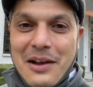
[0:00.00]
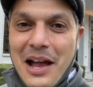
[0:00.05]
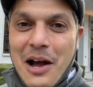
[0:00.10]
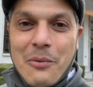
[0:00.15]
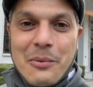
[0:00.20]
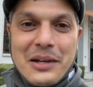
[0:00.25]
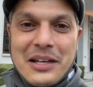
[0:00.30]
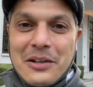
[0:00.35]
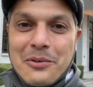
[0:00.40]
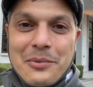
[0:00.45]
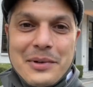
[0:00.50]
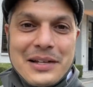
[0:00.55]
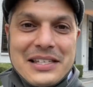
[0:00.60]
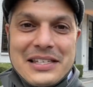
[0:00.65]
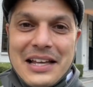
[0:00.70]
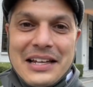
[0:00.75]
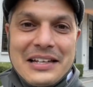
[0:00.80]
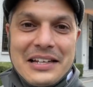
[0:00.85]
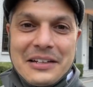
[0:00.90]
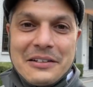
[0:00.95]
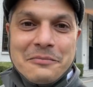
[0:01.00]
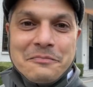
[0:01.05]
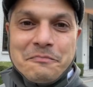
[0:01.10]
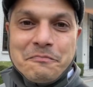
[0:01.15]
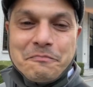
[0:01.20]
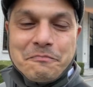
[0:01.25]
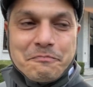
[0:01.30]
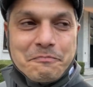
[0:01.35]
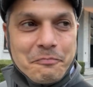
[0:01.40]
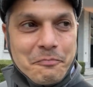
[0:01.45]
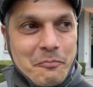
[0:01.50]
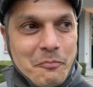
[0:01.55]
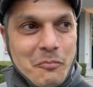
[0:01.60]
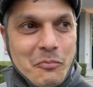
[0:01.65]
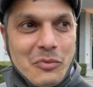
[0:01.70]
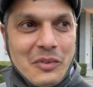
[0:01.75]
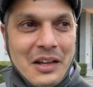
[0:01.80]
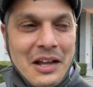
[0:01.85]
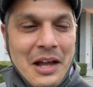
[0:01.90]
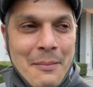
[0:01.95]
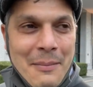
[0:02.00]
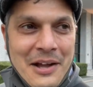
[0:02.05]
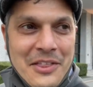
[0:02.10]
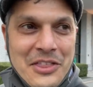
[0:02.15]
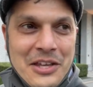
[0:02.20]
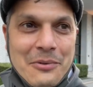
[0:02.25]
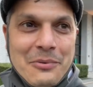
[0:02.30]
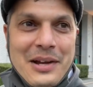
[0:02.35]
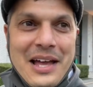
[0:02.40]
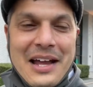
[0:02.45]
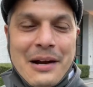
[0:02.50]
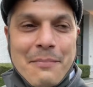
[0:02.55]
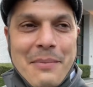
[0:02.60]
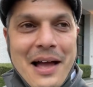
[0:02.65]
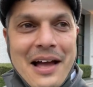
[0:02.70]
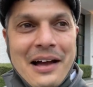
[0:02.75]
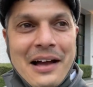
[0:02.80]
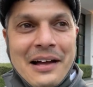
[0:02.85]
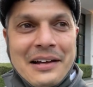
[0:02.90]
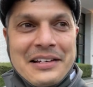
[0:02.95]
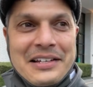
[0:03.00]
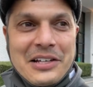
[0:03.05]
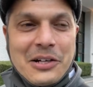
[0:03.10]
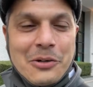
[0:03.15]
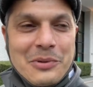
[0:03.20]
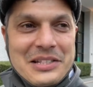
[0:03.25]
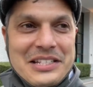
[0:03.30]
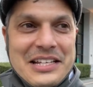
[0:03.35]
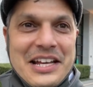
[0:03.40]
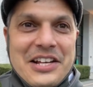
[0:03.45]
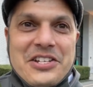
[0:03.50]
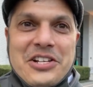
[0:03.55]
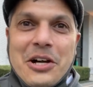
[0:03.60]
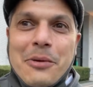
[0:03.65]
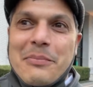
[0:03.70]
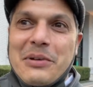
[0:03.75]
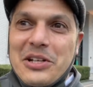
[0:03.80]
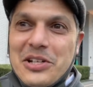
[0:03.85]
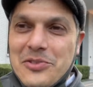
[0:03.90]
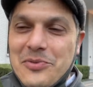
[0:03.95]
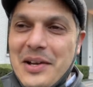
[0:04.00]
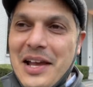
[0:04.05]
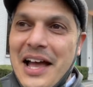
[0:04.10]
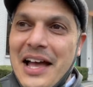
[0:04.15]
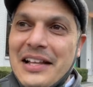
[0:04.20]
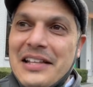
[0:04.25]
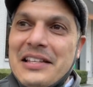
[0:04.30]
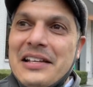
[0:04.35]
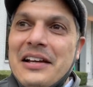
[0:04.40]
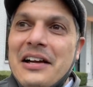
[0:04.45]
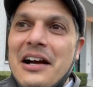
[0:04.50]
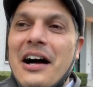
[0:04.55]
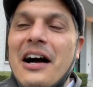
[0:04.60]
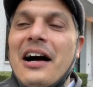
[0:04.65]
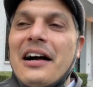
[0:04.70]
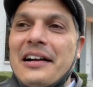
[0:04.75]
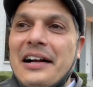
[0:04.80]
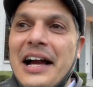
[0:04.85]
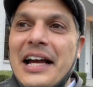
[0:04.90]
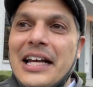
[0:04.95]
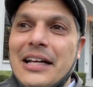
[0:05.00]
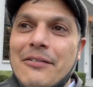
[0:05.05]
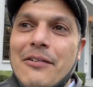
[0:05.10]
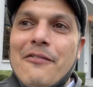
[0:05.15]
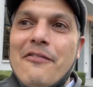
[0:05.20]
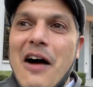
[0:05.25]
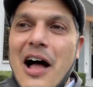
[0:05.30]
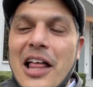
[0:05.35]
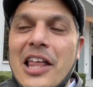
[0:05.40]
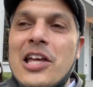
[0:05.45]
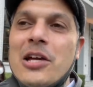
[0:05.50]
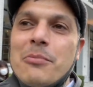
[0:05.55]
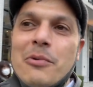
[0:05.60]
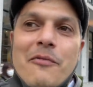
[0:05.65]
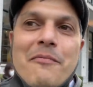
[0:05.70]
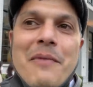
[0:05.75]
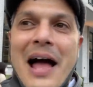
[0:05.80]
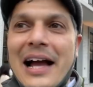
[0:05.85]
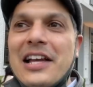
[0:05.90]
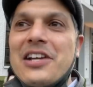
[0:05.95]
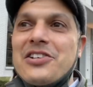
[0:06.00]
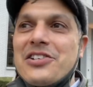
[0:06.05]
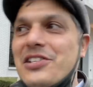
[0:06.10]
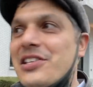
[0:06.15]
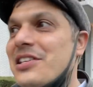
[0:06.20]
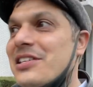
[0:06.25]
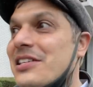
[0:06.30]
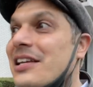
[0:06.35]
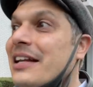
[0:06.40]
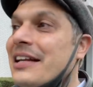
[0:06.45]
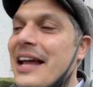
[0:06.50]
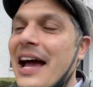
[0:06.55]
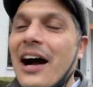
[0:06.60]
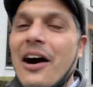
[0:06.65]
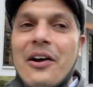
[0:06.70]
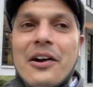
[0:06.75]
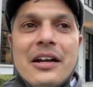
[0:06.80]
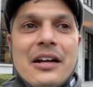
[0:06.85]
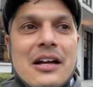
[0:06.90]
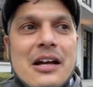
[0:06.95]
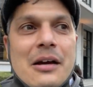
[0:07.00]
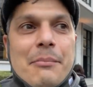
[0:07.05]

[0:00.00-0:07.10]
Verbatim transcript: how we can resend it. Um, I think we had a, a deal with DHL because we had kind of a volume of packages to send out,